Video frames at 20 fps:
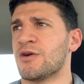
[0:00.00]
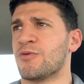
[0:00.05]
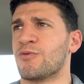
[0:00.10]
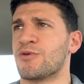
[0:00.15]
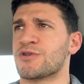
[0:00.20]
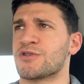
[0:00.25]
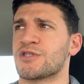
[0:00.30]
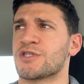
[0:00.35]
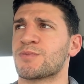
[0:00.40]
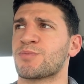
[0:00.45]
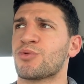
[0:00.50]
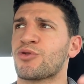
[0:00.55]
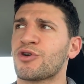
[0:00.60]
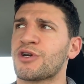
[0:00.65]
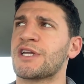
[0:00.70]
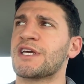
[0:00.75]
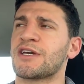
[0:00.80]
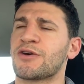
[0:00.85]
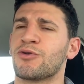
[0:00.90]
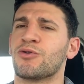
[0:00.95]
which was
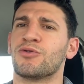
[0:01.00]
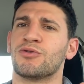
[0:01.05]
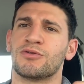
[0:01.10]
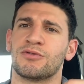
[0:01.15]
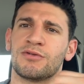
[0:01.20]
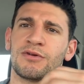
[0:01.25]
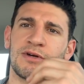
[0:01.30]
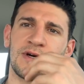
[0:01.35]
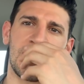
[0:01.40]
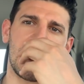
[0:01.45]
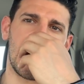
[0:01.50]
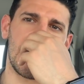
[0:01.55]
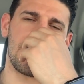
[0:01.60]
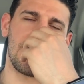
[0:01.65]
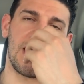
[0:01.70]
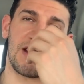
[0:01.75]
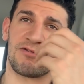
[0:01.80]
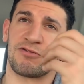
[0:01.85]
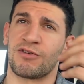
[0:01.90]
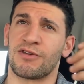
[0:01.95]
pretty cool.
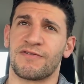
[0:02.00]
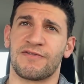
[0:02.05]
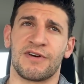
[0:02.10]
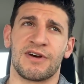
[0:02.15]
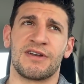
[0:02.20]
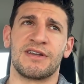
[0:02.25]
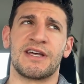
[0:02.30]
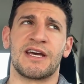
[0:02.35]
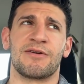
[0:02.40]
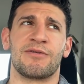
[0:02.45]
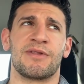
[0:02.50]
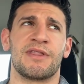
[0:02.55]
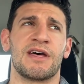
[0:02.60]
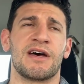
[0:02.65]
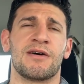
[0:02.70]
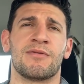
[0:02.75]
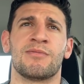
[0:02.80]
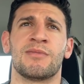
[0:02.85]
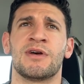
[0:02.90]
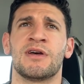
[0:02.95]
Had a really fun day with
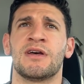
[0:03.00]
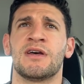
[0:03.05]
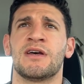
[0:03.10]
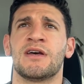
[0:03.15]
them.